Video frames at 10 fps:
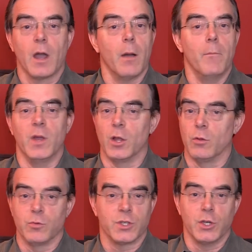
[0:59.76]

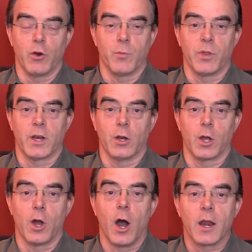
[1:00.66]
Mill was a noted political
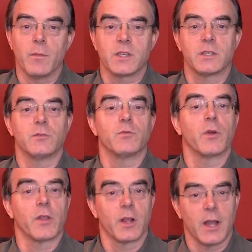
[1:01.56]
economist. He was one
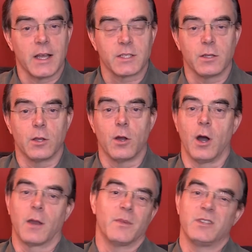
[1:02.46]
of the classical
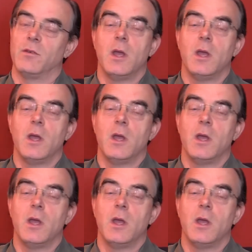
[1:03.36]
economists.